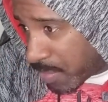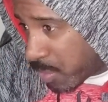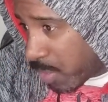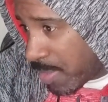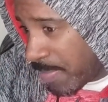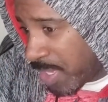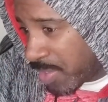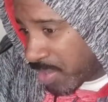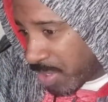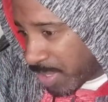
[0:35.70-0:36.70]
for 20
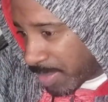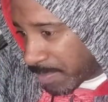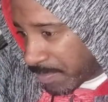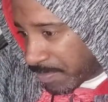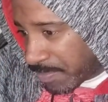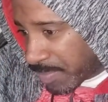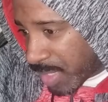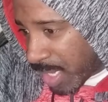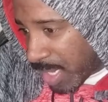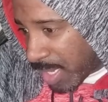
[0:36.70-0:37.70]
minutes, all right?
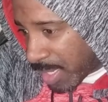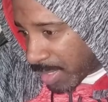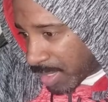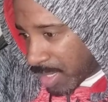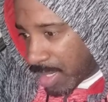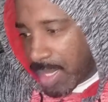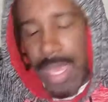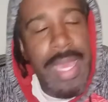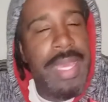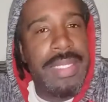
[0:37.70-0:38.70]
And it
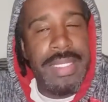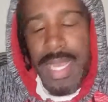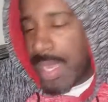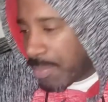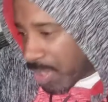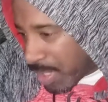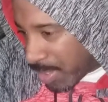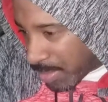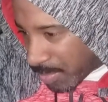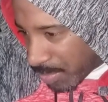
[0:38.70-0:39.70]
has damn
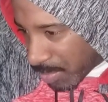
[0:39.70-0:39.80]
near,